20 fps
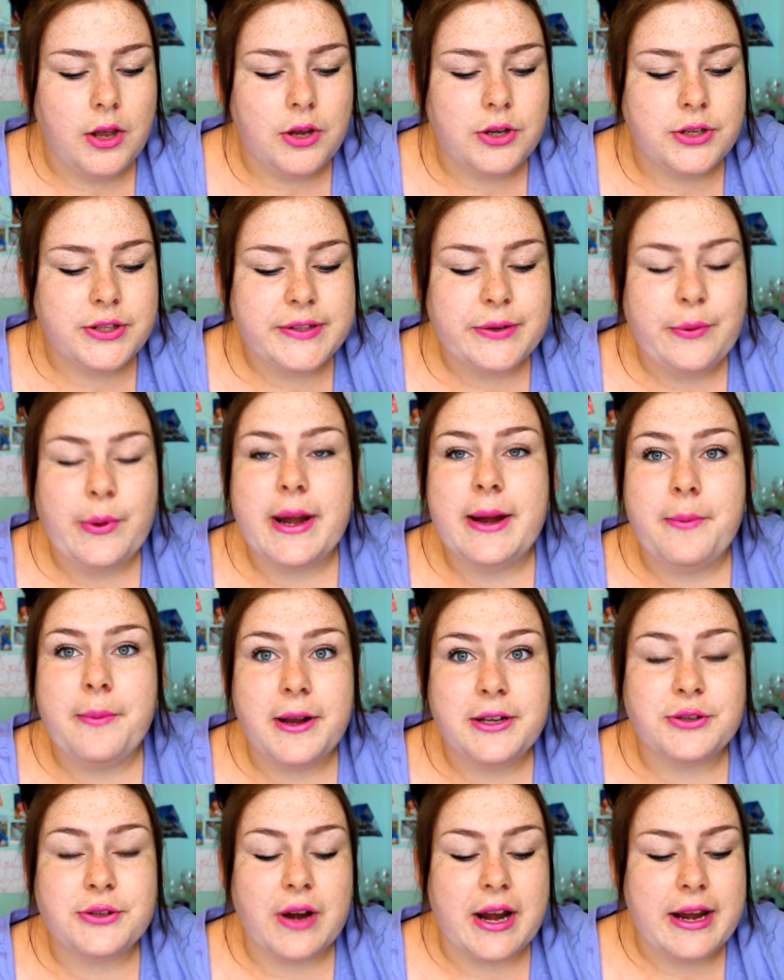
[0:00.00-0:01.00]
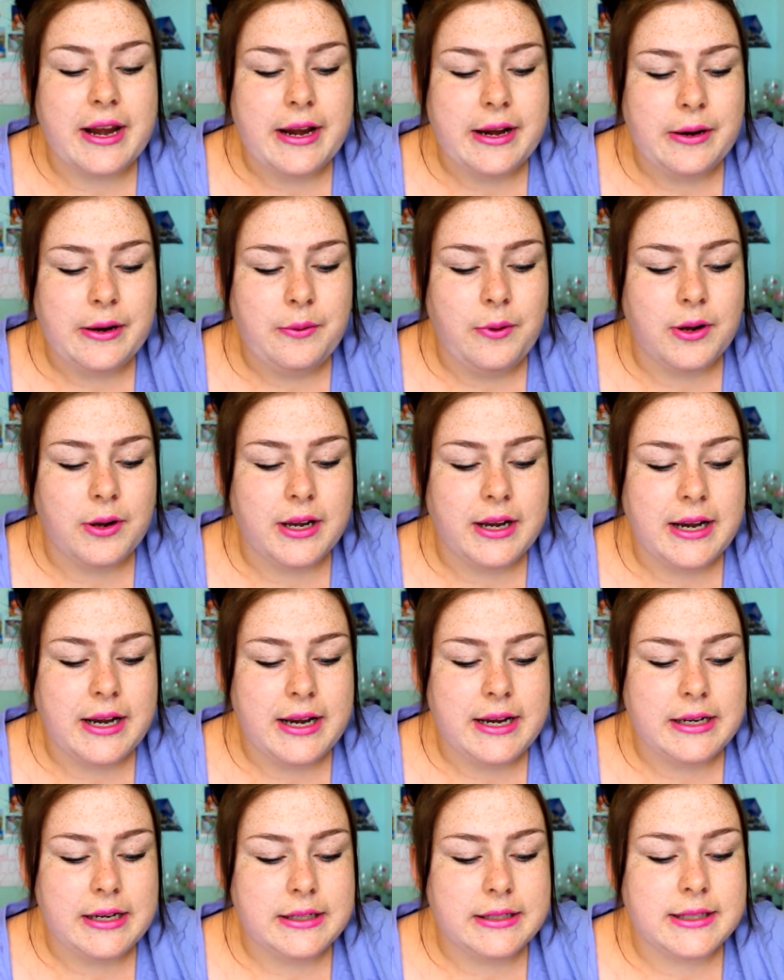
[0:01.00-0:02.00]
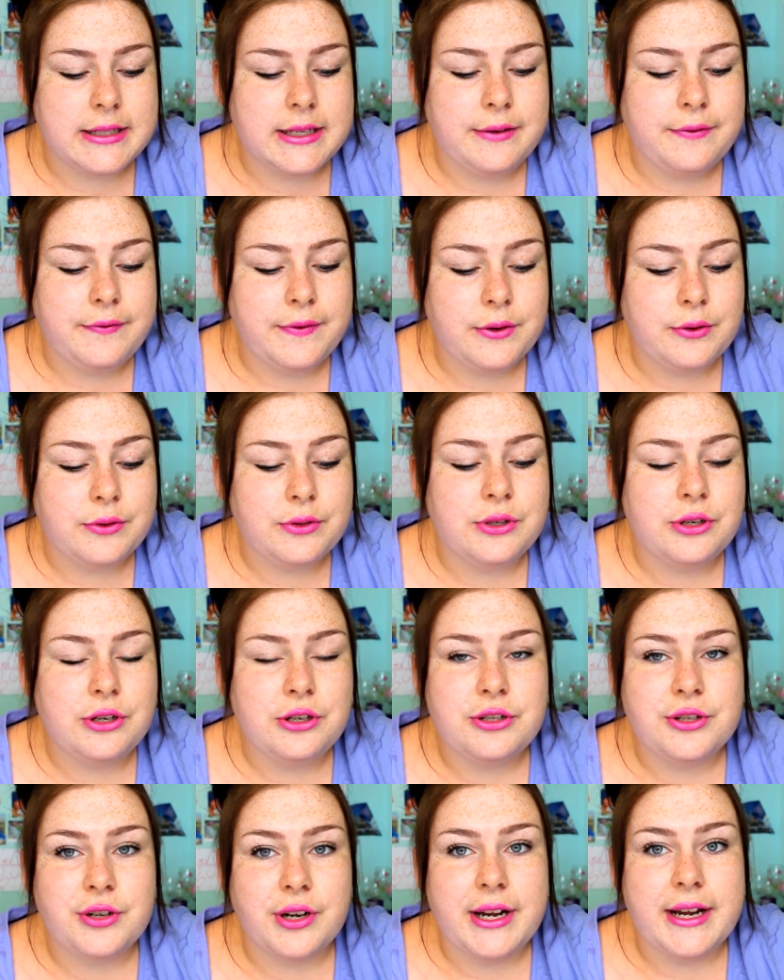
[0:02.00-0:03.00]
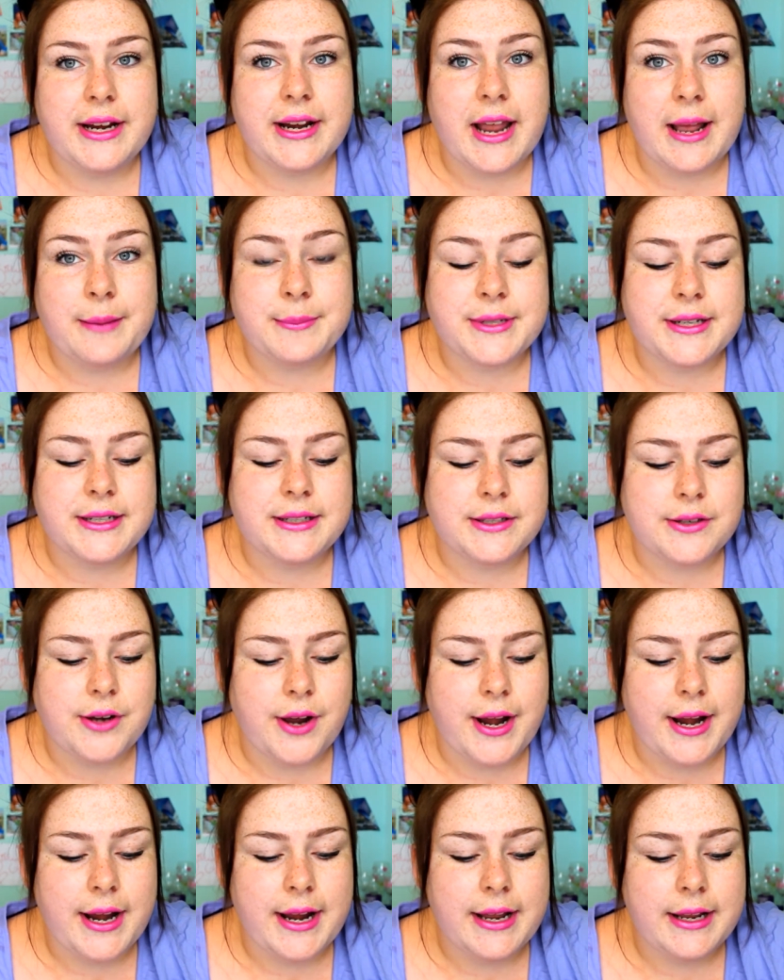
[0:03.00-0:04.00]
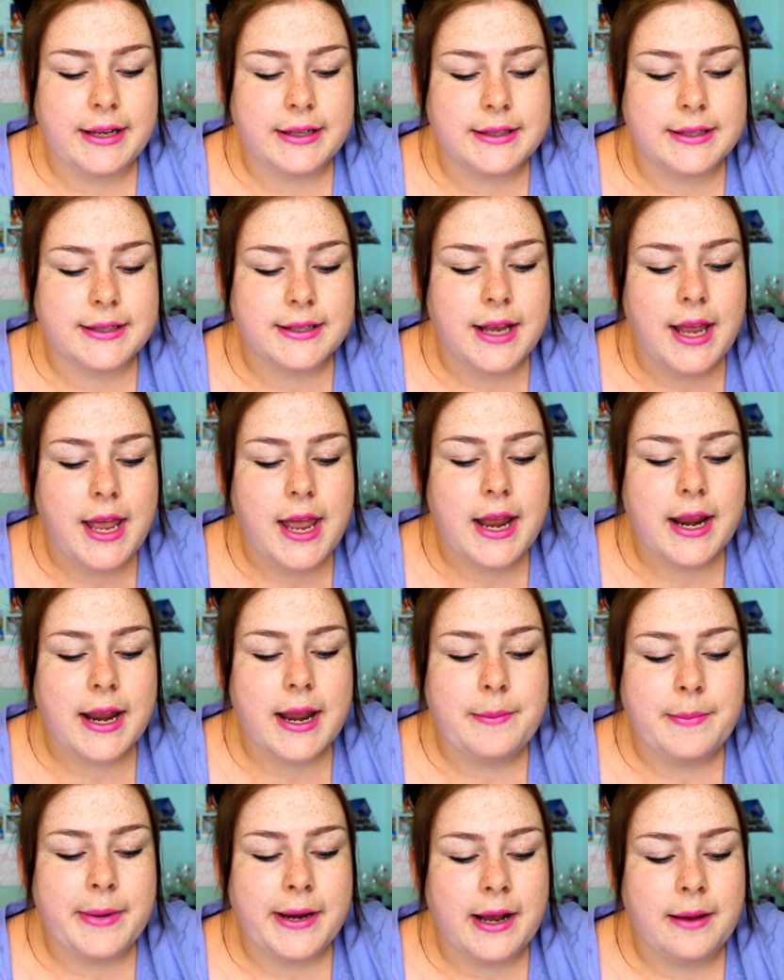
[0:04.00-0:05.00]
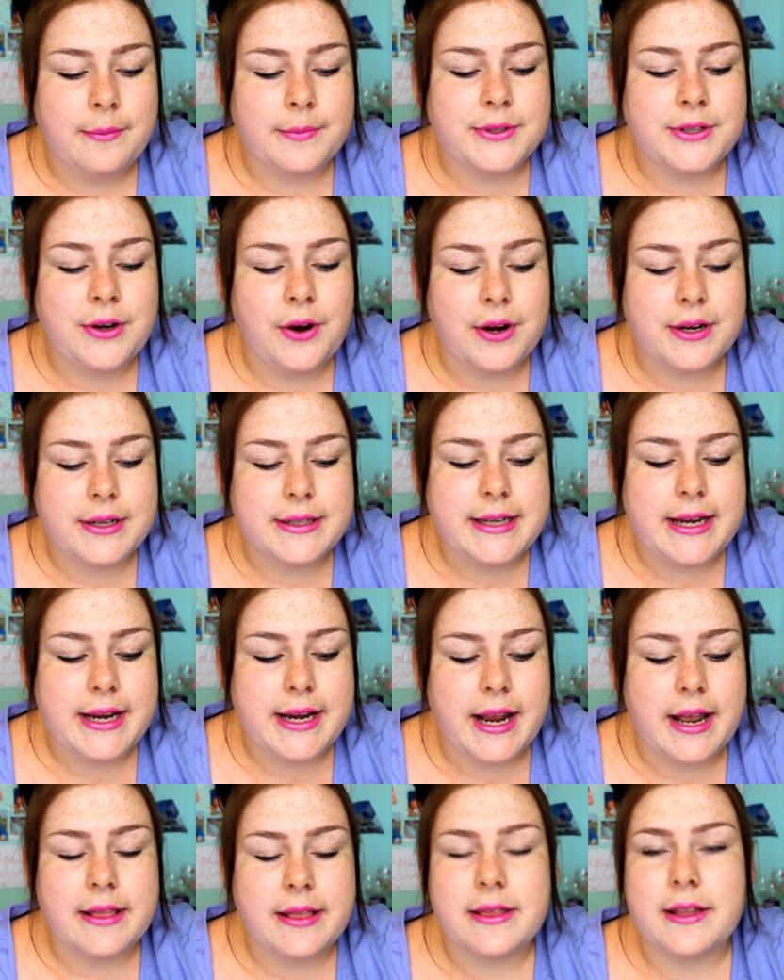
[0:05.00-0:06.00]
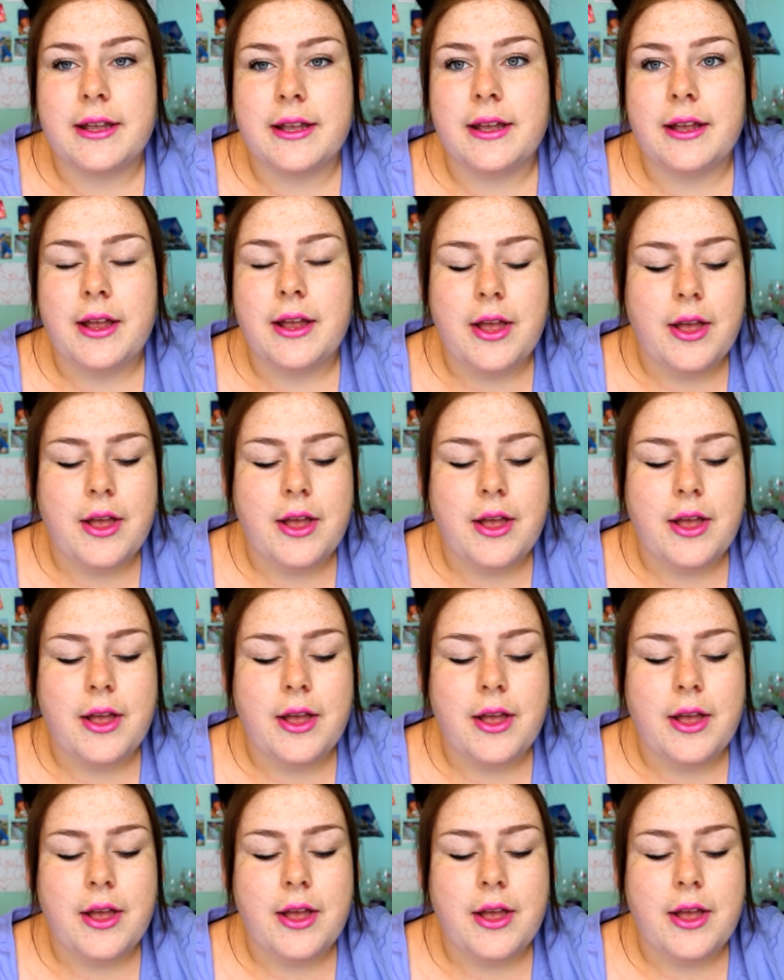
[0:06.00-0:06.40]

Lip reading: Soy, when drank in quantities to fill nutrient gaps in diets, can become toxic, and the